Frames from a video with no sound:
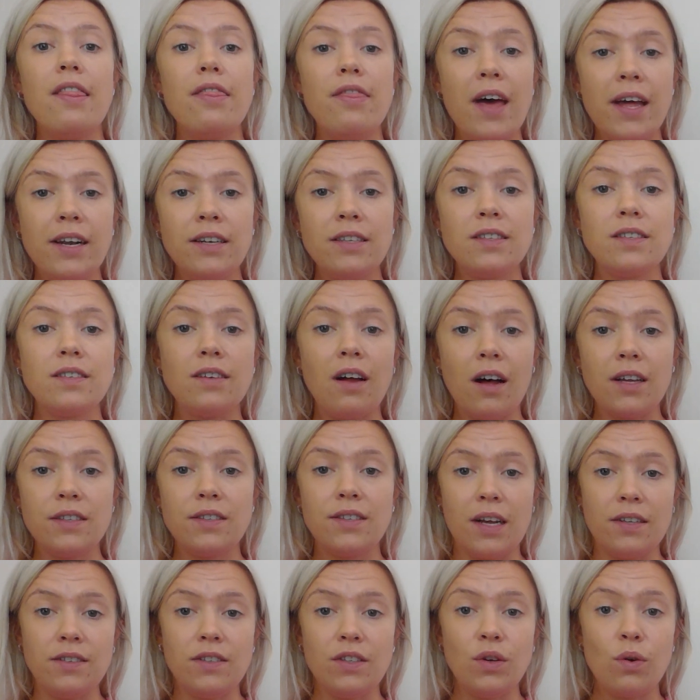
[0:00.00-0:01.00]
then start
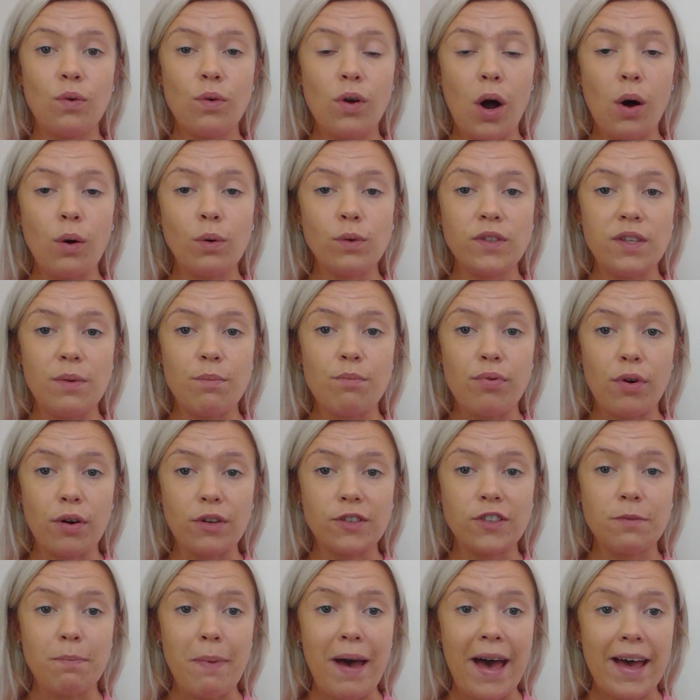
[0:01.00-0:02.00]
setting your goals in
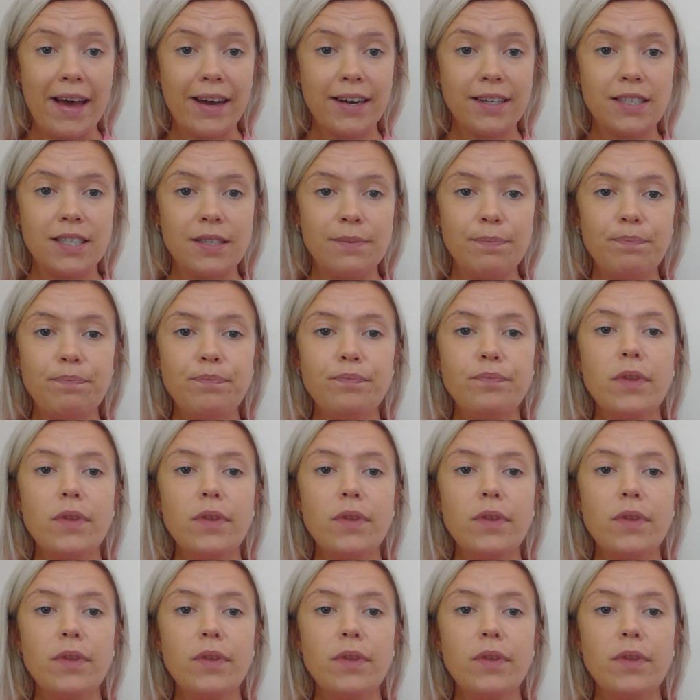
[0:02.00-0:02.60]
Prospect.